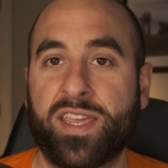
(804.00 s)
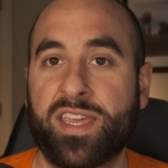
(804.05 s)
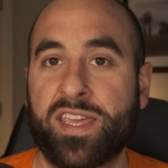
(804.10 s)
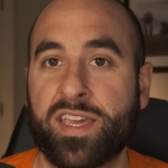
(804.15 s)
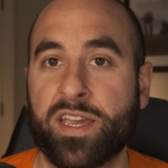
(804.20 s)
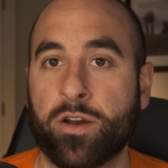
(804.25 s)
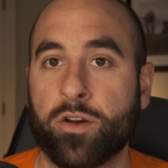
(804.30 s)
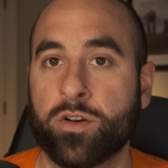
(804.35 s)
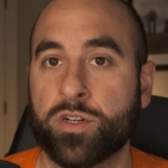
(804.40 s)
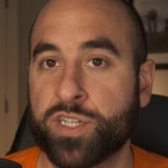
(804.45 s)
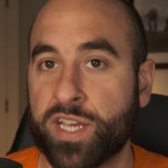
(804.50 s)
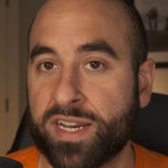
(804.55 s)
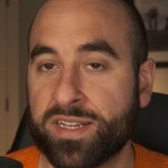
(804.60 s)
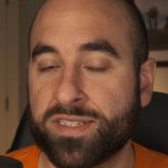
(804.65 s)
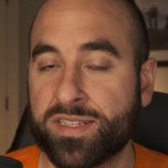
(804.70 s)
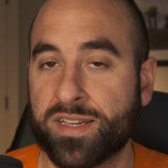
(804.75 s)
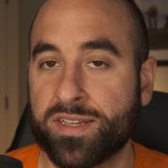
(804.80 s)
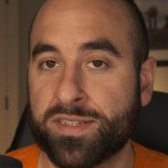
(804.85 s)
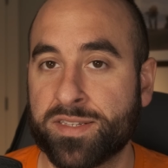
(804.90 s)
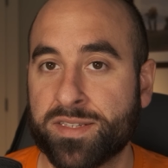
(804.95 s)
Kia, or
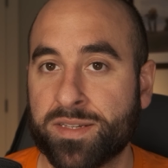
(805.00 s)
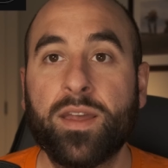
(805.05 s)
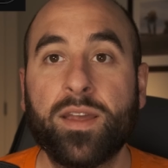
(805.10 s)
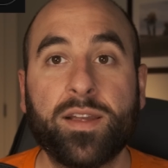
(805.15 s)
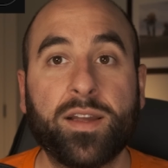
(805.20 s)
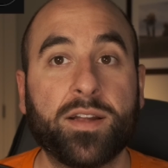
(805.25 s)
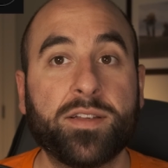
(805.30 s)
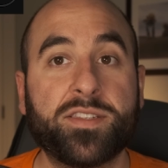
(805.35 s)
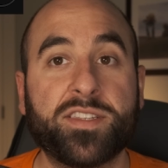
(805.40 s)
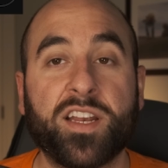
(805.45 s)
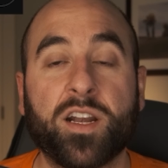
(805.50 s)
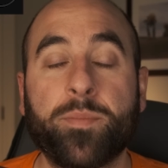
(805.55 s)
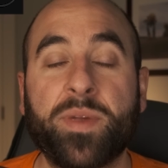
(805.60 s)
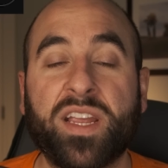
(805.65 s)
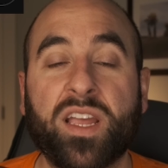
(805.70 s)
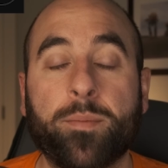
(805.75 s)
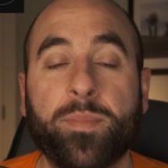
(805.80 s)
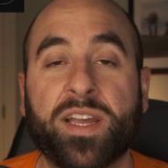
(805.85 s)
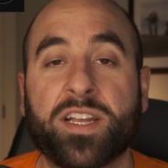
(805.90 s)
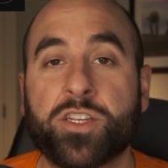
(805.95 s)
Genesis. Consider
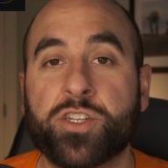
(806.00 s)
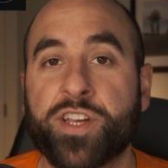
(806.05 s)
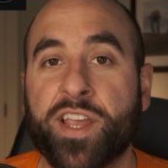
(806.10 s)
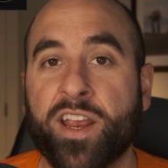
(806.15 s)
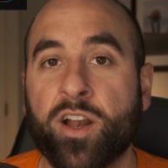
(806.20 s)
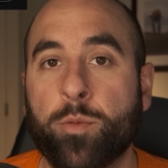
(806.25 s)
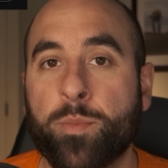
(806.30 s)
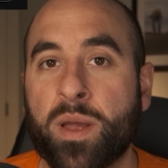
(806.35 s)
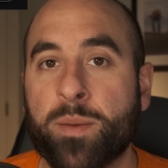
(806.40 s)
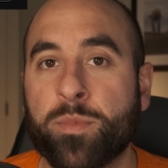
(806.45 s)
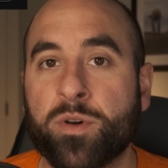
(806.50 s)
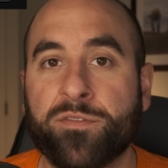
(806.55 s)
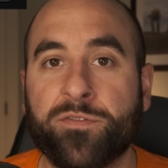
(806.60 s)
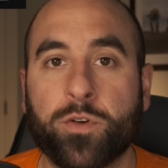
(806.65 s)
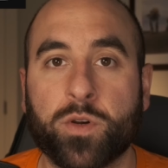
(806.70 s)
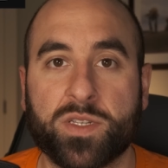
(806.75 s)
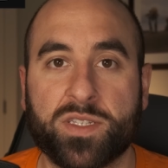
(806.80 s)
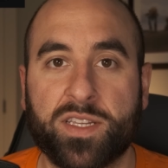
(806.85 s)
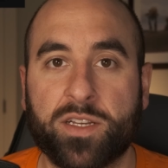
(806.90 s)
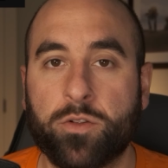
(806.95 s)
becoming a channel member
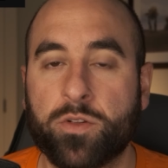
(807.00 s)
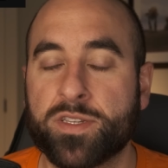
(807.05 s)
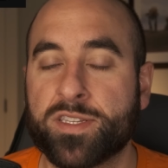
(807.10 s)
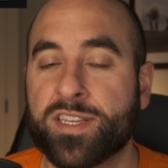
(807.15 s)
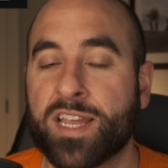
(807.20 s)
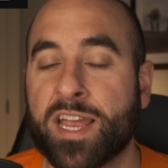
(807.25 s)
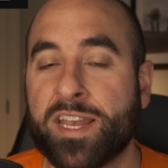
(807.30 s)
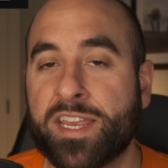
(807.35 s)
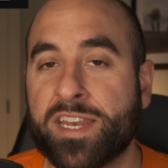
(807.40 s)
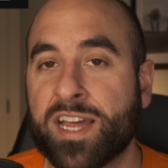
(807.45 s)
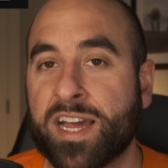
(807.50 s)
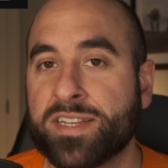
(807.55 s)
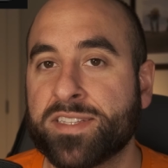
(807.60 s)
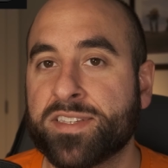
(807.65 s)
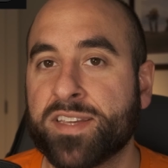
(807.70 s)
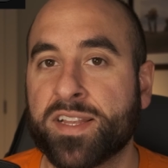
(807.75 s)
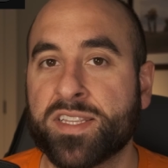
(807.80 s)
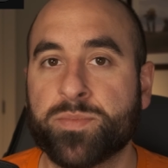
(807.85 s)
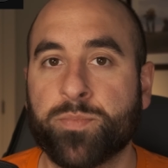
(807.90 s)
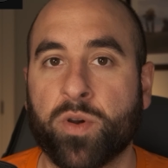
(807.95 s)
for as little as 99
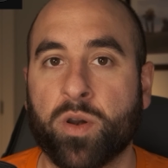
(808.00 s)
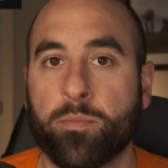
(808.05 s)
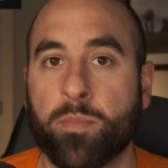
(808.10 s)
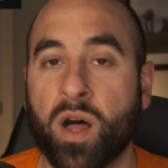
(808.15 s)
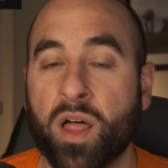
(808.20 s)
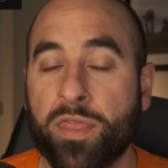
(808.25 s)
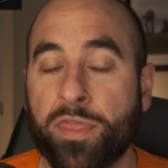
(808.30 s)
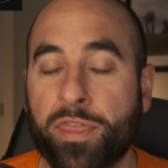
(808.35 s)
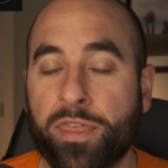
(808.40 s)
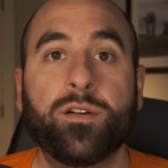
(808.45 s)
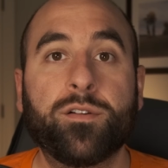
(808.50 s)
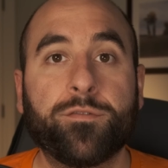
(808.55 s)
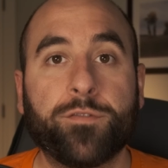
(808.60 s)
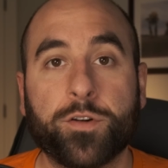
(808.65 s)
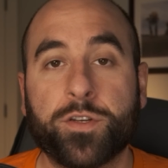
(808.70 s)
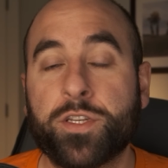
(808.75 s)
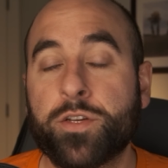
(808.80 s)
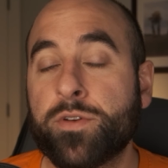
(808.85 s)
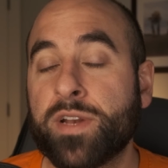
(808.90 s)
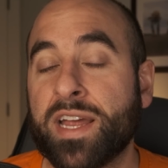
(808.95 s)
cents per month. For
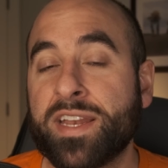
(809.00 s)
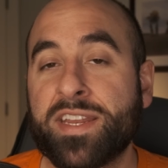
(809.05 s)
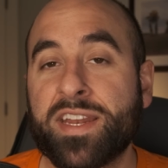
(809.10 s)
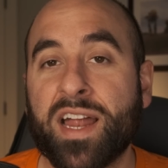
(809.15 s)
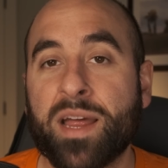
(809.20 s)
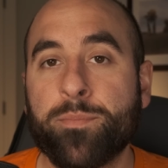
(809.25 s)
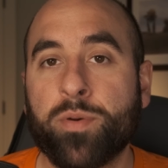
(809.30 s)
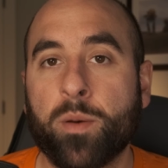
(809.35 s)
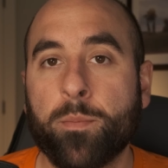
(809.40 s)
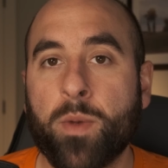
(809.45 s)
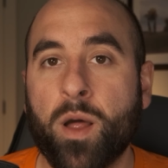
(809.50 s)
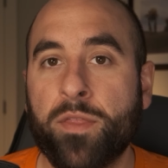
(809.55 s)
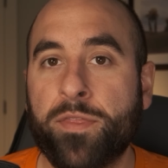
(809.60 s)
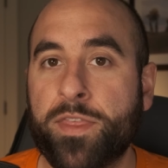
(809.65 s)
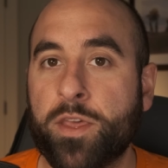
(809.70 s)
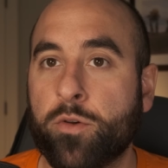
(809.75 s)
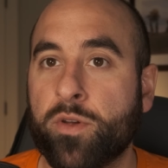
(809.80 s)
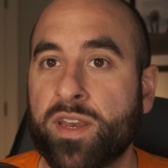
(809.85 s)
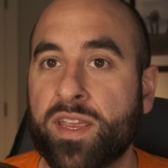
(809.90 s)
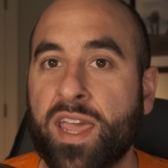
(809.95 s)
$2.99 per month,
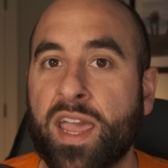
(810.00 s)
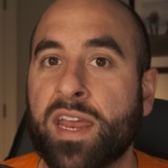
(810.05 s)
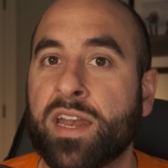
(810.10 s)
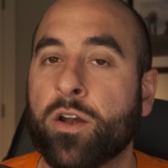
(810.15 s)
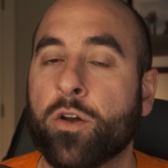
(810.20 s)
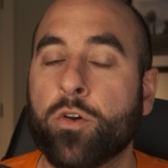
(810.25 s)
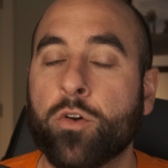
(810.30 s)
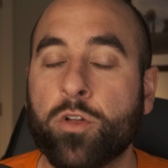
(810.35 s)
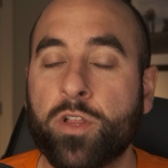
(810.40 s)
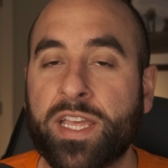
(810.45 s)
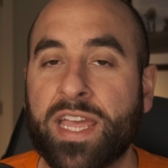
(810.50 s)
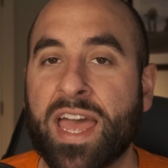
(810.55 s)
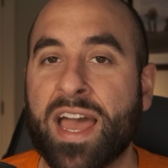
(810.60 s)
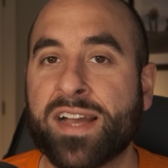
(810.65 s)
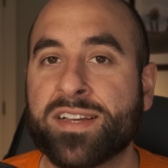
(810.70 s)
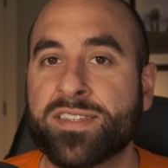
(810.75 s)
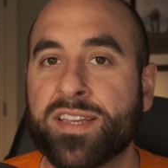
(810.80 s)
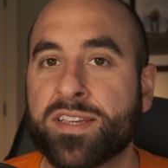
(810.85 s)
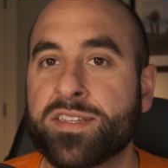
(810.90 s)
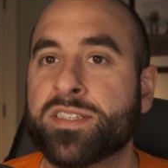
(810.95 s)
you can gain early
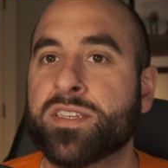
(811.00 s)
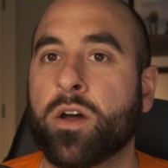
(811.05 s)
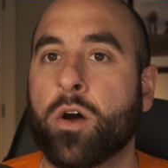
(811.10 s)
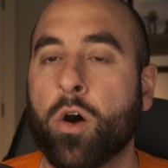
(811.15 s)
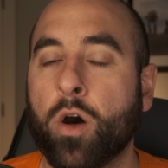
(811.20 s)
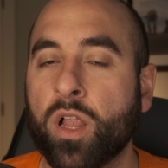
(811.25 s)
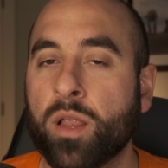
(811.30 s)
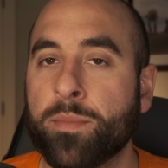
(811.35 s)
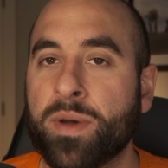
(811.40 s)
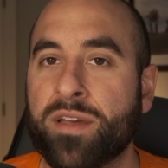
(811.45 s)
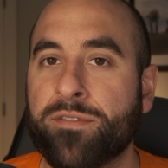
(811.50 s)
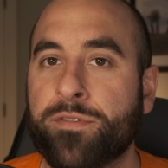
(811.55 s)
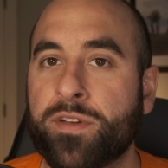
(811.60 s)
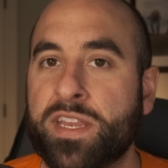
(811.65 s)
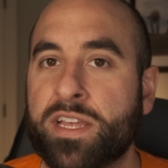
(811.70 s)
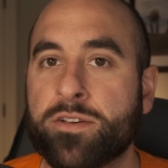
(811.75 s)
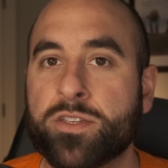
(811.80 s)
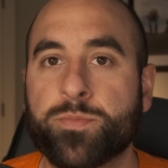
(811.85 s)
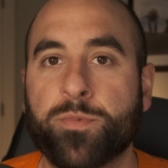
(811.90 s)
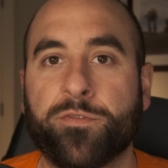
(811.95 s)
access to all of my
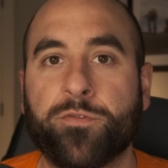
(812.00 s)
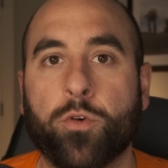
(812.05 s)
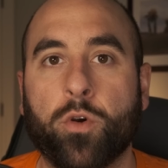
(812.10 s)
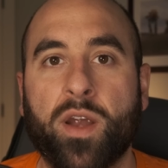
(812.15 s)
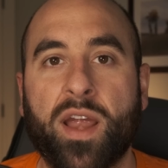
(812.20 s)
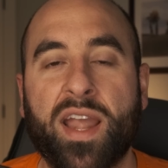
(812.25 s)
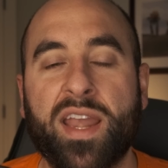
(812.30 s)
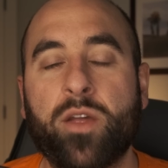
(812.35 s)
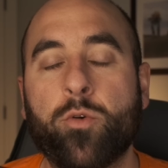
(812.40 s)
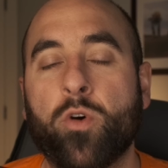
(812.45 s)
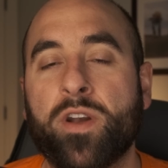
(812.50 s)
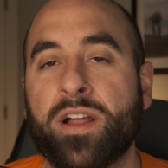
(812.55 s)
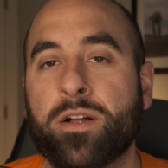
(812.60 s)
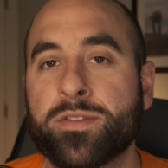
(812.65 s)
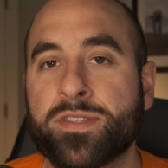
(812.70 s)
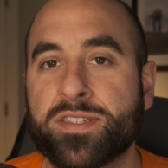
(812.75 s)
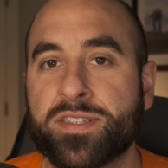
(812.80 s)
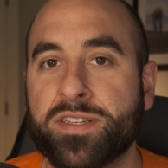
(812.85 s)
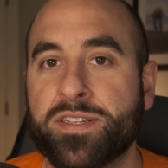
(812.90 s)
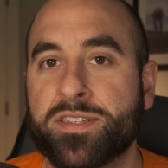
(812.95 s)
videos before anyone
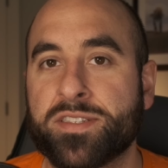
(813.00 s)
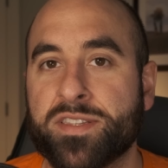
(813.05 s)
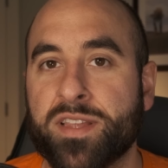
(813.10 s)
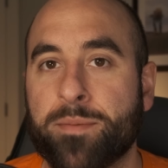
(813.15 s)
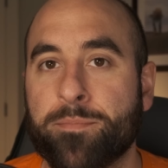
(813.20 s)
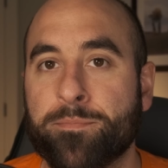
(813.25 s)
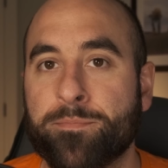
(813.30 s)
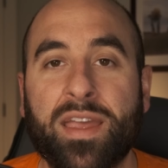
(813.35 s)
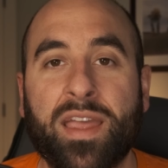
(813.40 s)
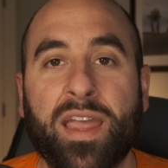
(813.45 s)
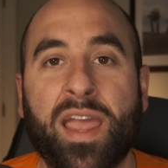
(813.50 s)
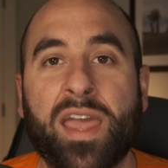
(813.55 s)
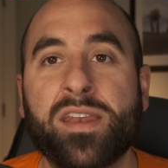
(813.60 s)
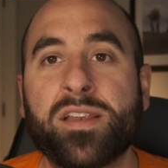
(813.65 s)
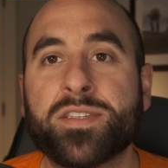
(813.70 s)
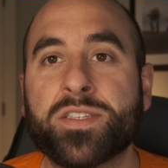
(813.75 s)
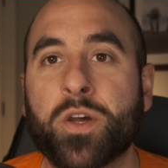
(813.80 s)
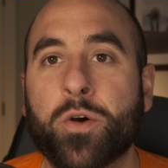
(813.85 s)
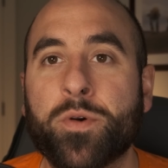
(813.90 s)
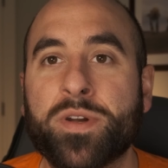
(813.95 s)
else sees them. And
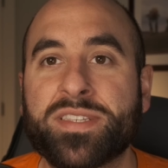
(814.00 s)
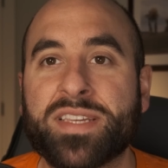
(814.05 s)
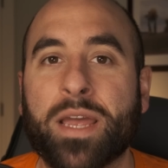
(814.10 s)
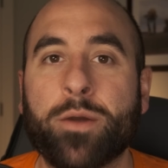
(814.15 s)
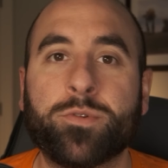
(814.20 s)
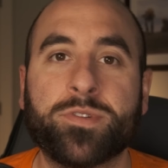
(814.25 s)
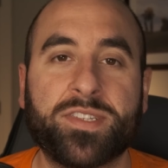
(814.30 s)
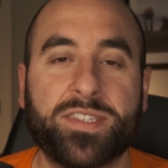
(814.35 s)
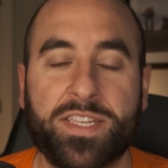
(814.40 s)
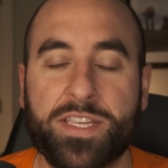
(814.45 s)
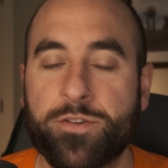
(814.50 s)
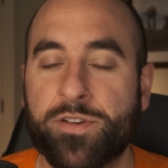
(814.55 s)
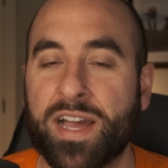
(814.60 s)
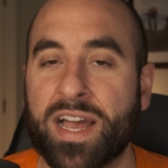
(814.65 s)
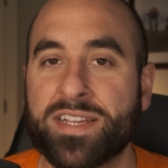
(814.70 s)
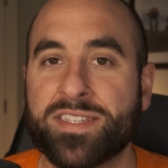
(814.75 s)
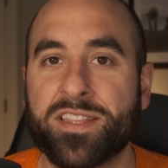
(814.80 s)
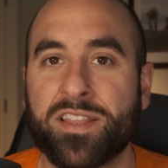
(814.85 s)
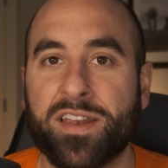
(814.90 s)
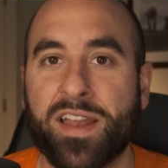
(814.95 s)
as always, I will see you
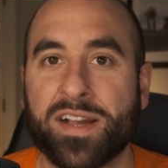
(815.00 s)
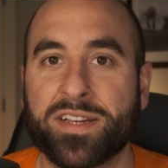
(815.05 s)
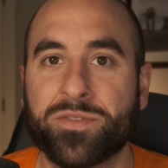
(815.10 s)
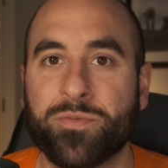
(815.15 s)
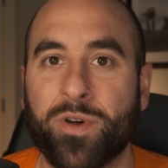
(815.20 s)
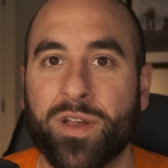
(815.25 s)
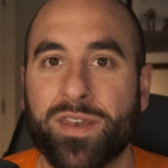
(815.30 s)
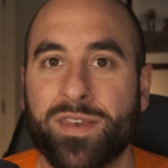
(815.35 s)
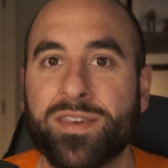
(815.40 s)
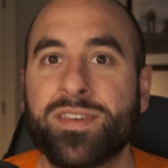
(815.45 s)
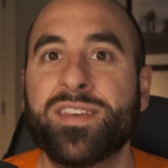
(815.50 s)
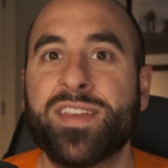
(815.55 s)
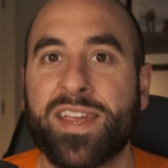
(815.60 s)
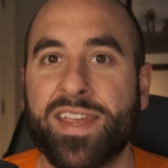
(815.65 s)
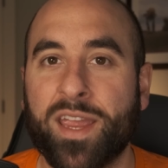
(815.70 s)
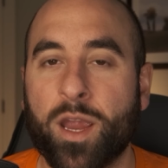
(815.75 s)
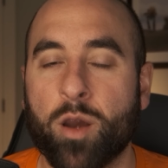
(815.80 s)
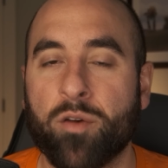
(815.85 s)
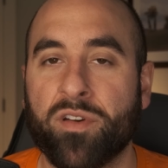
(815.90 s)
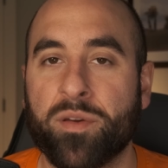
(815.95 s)
guys in the next one. Take
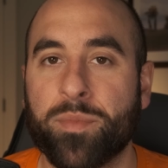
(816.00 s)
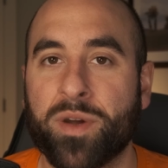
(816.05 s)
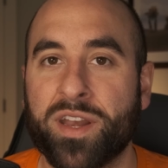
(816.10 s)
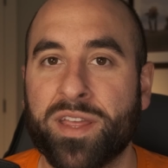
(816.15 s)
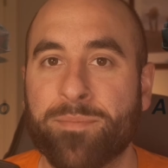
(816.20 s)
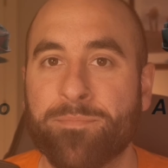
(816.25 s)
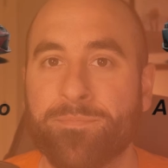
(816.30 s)
care, everybody.